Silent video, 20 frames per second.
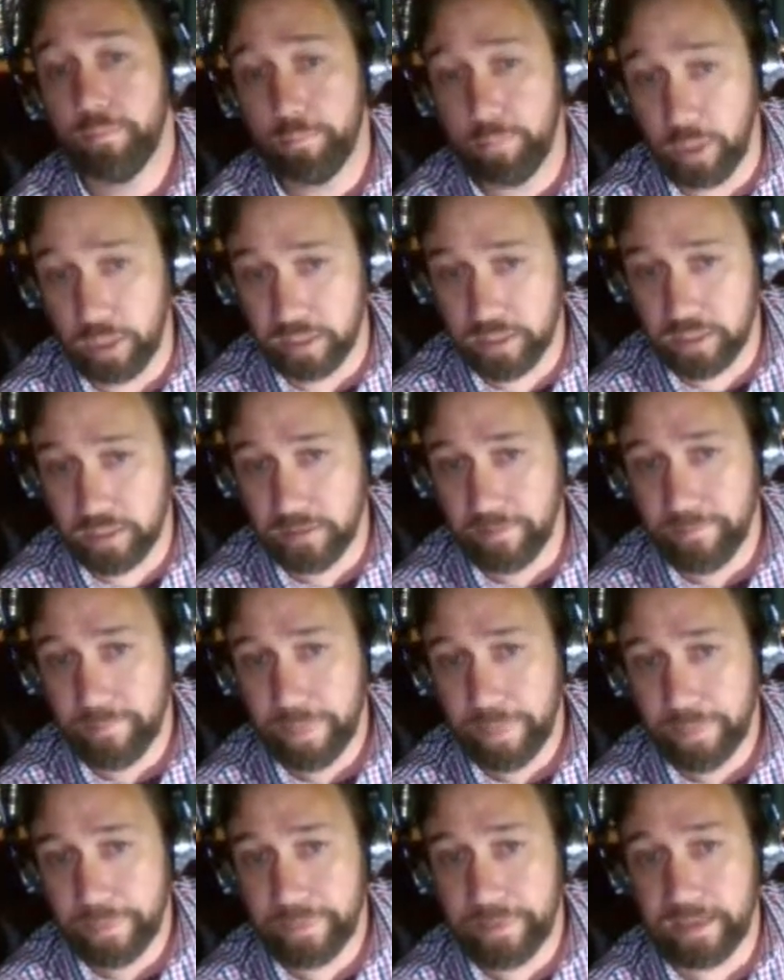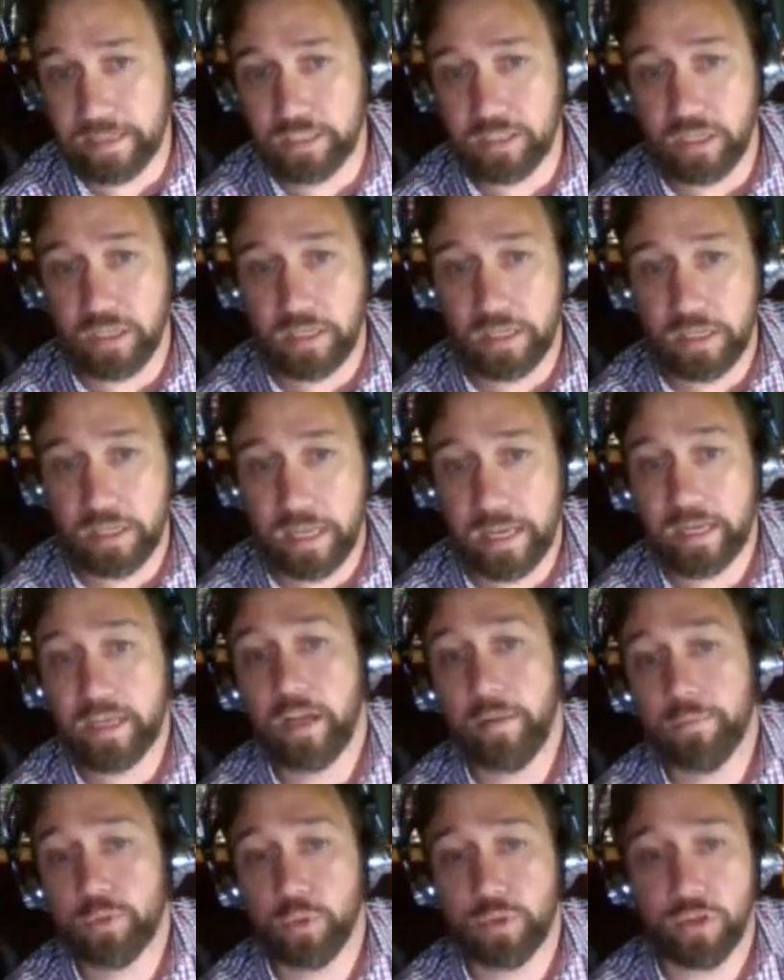But it
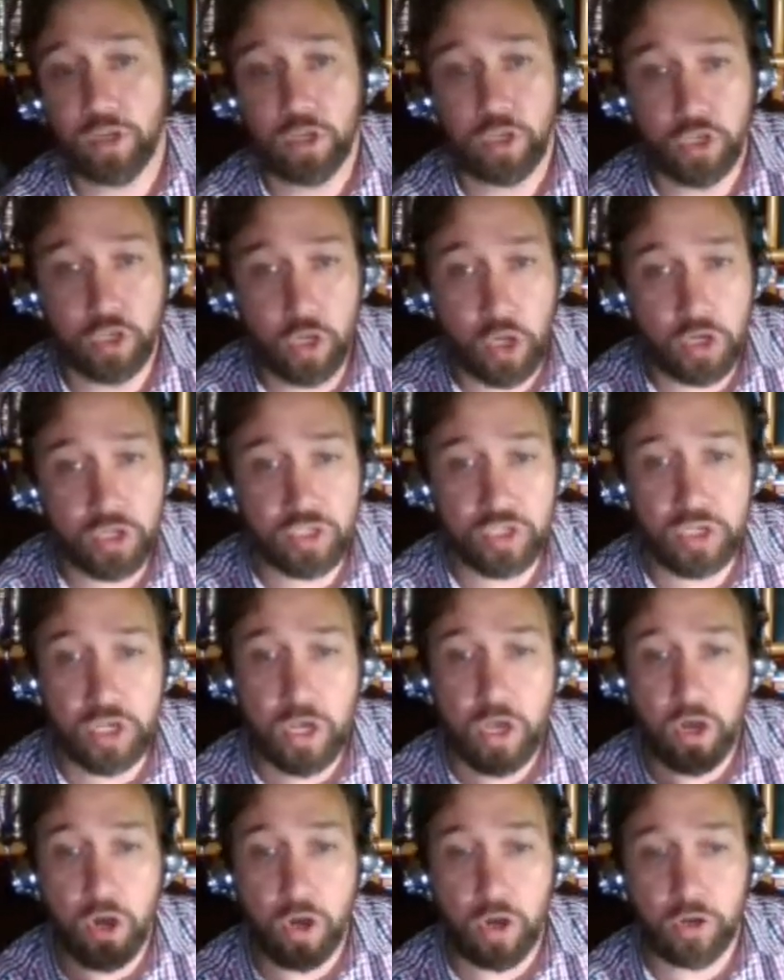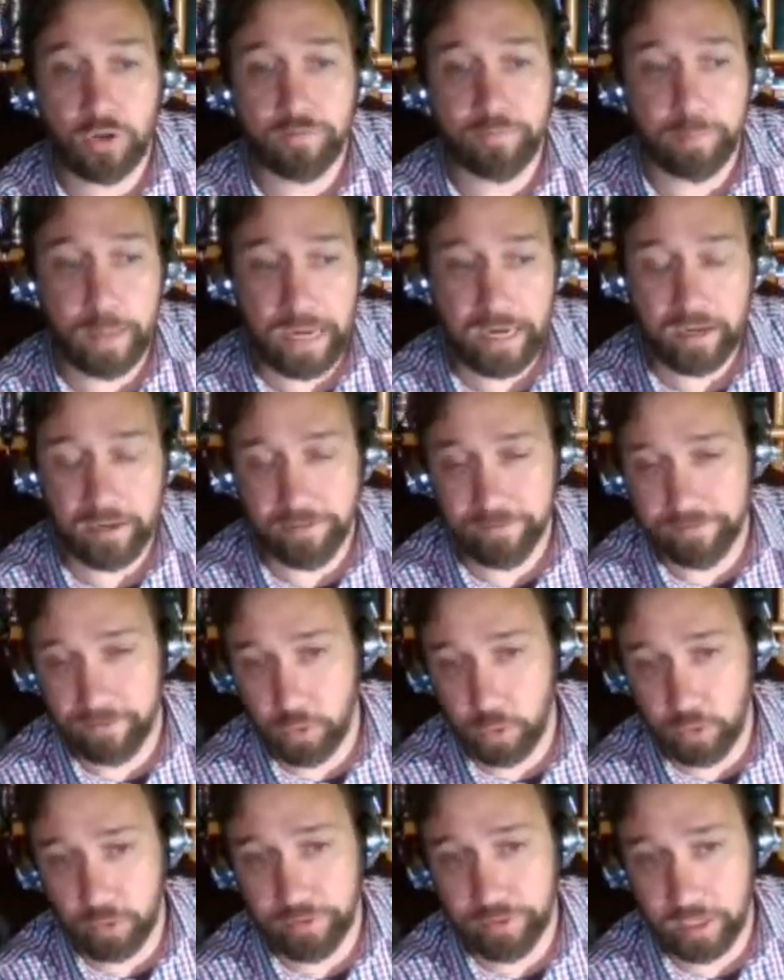comes with a lot of back and
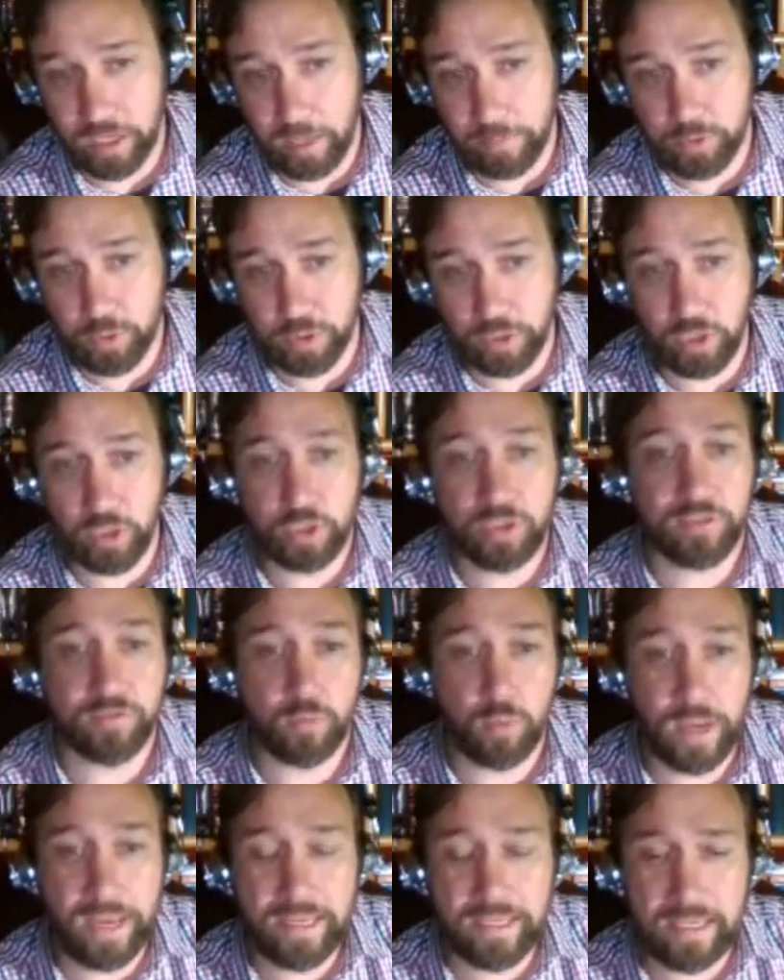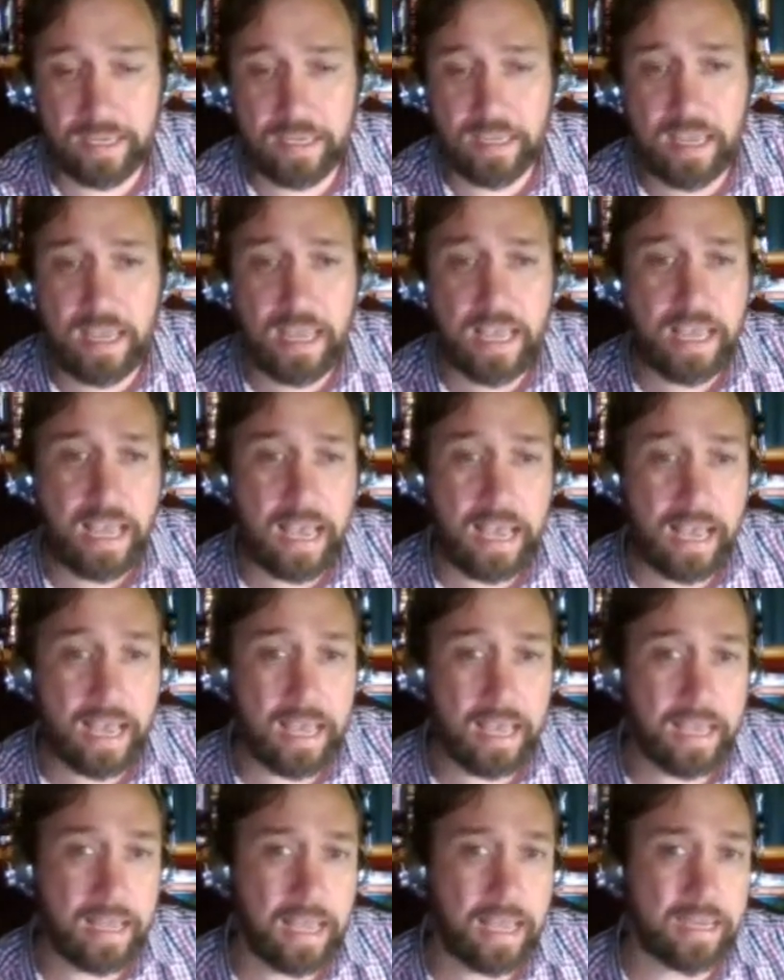forth. It comes with a lot of waiting.
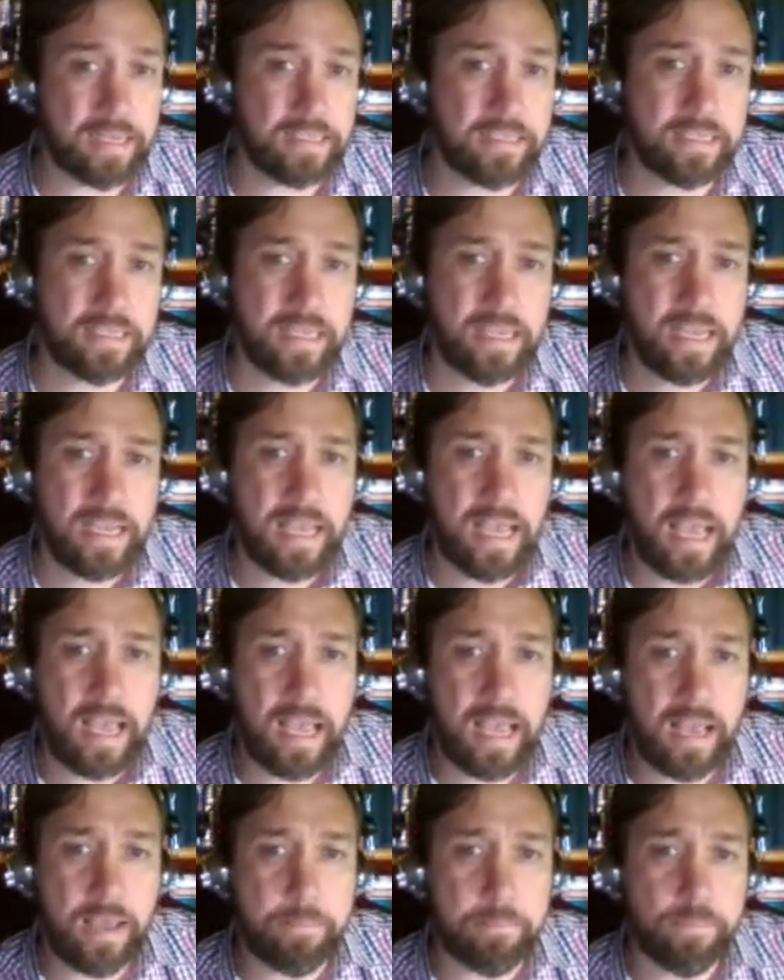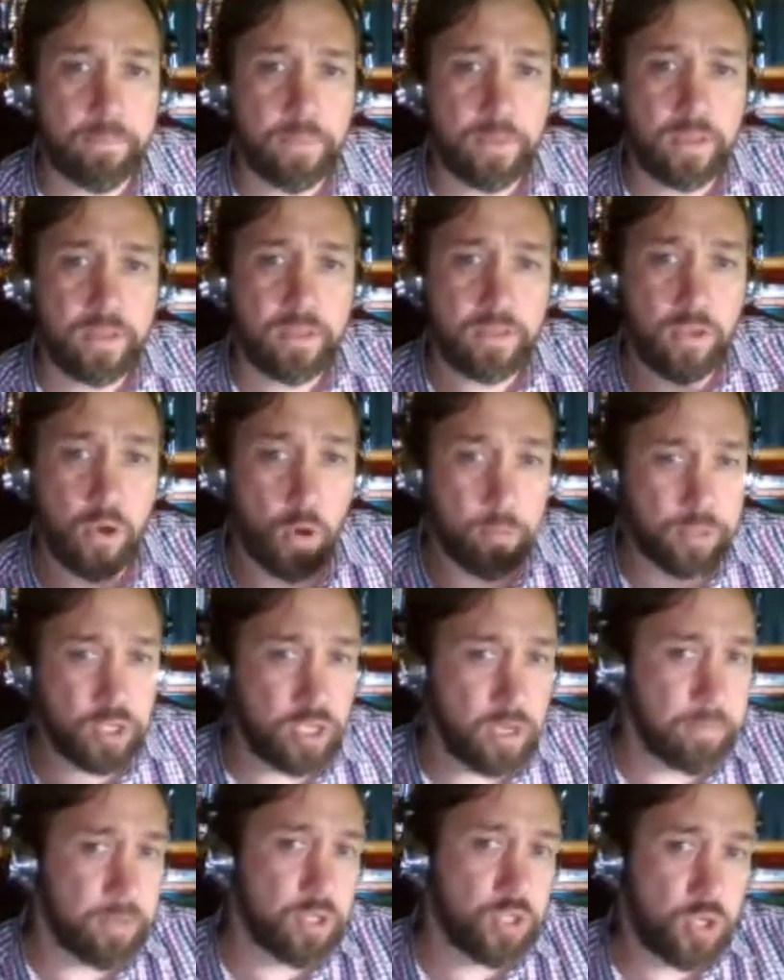And
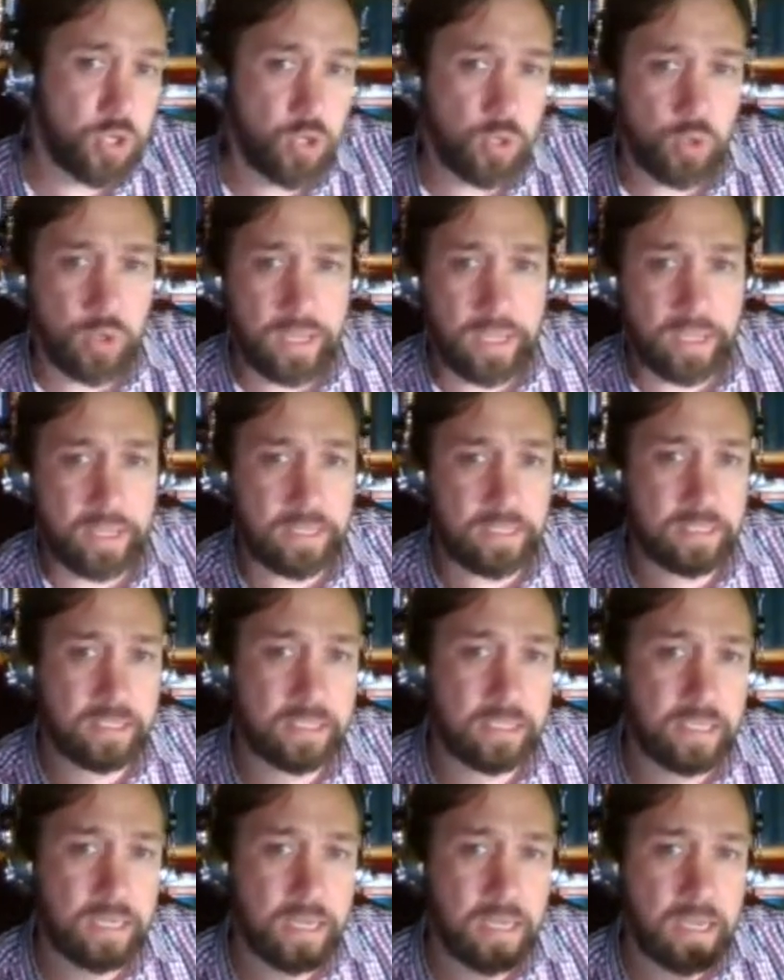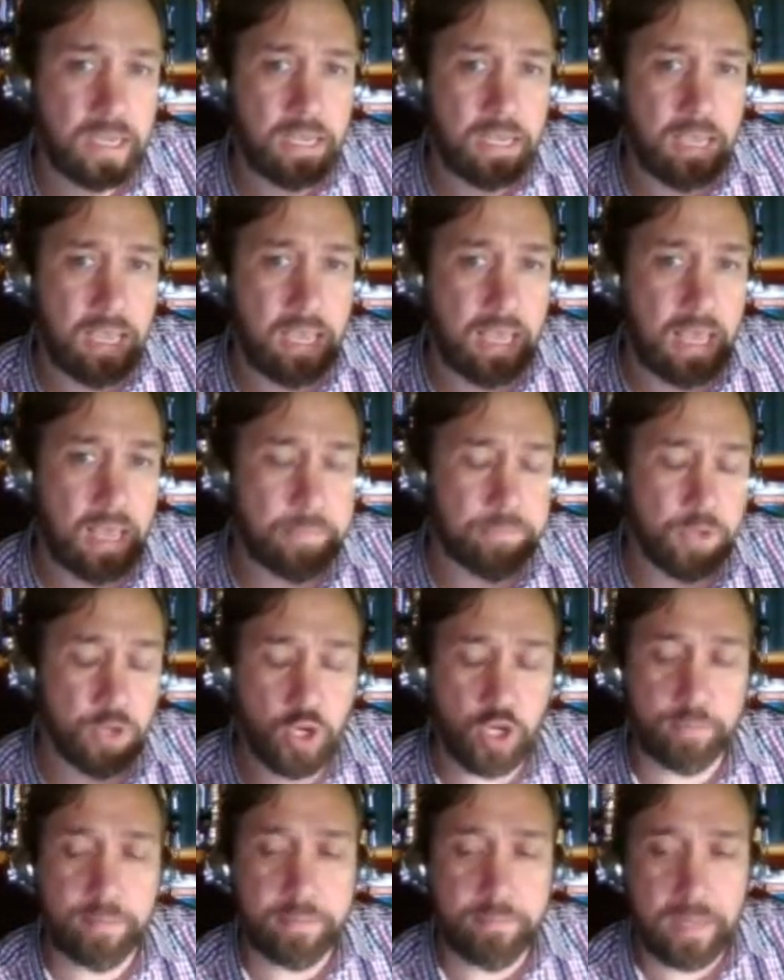option number two is you
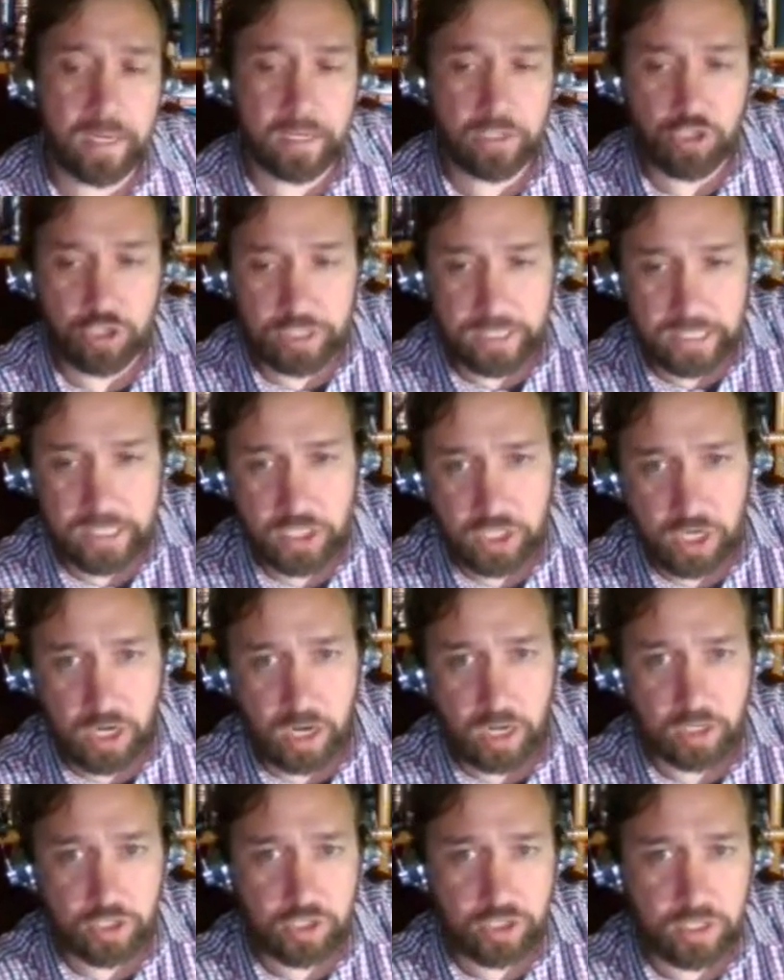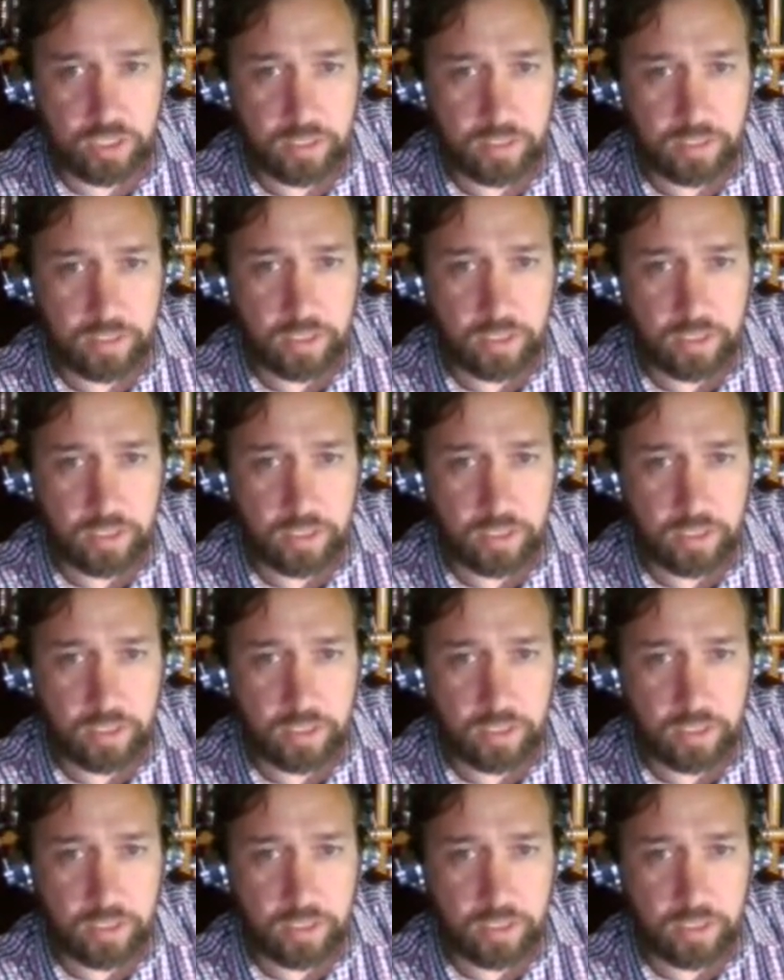could be military discharged.